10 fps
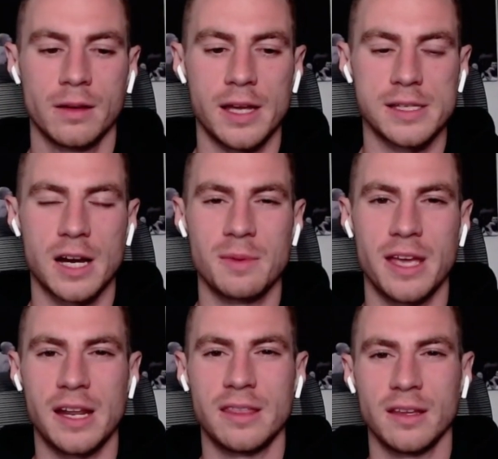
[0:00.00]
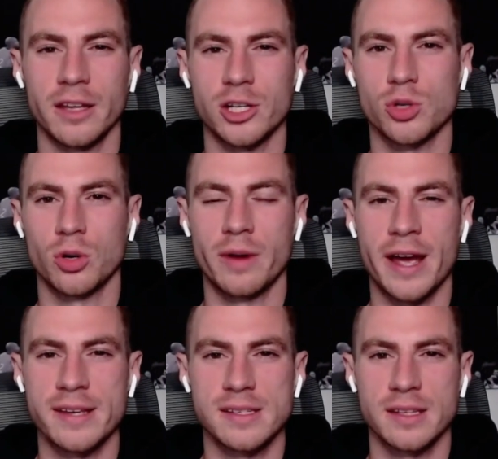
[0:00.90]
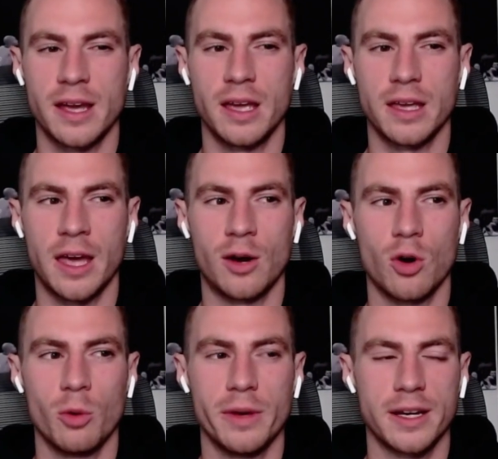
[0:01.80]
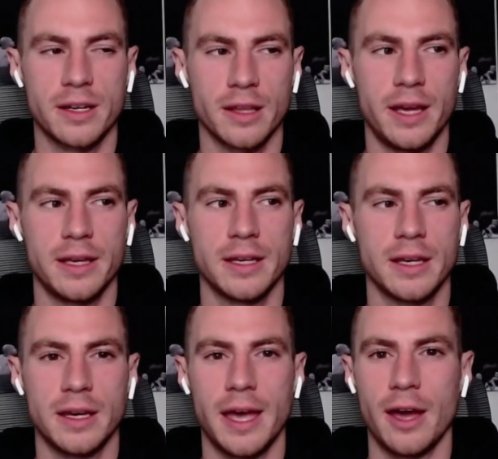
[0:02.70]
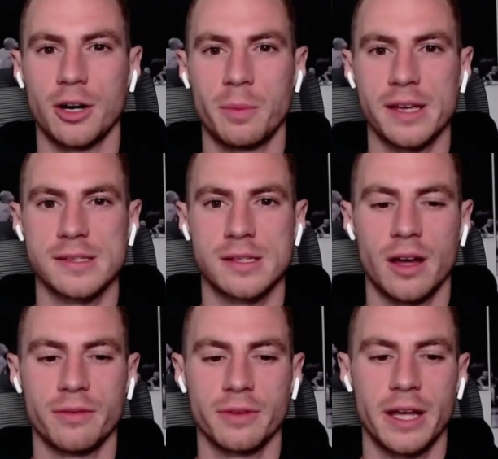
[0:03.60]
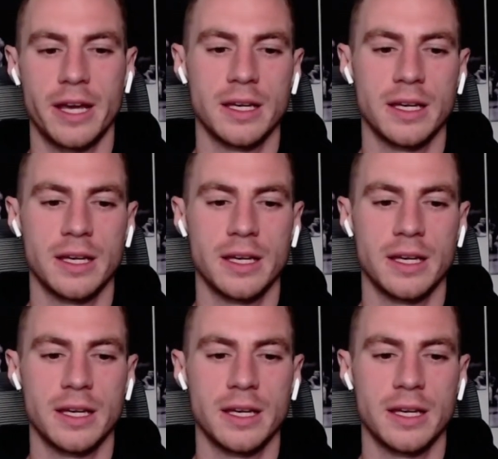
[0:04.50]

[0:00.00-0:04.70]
It's got to be anything like short rest, like anaerobic, like 800 pace stuff, like